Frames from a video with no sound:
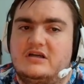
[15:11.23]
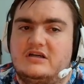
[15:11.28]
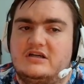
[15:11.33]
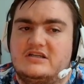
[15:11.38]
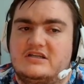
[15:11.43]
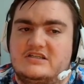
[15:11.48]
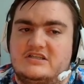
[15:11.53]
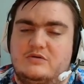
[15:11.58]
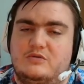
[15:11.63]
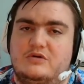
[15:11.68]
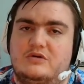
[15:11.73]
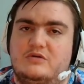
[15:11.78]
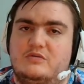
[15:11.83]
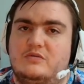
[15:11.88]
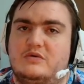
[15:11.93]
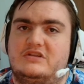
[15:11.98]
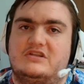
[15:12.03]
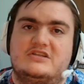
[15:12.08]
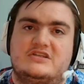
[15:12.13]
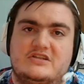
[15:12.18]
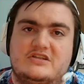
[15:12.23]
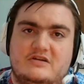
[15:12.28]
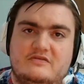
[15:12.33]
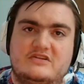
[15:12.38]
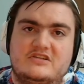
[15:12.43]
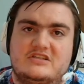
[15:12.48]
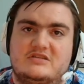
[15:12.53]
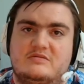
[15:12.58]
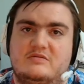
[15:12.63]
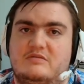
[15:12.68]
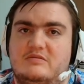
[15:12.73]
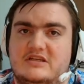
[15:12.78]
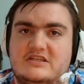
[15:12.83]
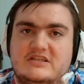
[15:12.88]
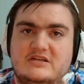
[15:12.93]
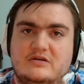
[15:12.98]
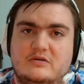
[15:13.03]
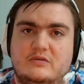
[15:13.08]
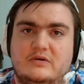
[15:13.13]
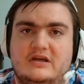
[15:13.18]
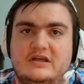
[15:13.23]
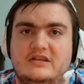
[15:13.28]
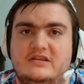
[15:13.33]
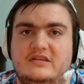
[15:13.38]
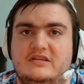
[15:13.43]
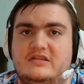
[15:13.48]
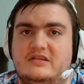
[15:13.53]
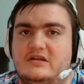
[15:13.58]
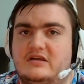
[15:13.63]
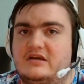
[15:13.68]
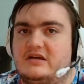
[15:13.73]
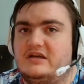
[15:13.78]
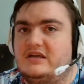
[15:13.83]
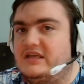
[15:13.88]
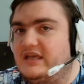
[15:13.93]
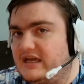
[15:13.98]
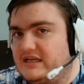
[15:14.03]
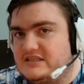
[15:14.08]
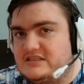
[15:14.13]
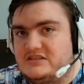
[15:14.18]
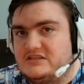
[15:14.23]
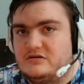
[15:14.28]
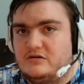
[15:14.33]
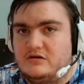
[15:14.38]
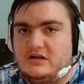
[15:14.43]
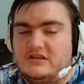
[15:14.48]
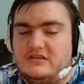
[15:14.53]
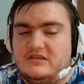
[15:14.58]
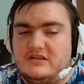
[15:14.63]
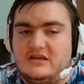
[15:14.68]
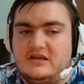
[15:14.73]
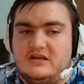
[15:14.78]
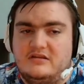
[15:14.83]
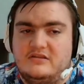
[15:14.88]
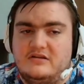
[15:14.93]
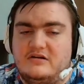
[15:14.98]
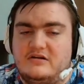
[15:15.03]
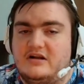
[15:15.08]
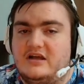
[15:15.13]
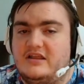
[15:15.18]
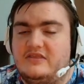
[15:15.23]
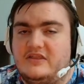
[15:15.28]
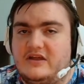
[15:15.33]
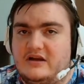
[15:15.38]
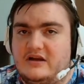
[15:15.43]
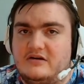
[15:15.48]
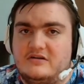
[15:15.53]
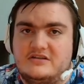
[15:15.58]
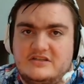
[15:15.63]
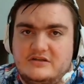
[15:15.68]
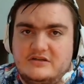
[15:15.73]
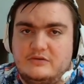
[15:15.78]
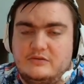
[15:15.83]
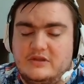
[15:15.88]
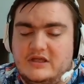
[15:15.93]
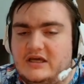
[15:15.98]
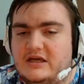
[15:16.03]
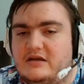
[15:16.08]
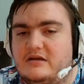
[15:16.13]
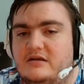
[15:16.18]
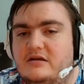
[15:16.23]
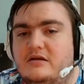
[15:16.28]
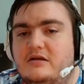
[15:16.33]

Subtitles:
because you wouldn't want the servants to be messing with the guests or anything. They're not there to do that.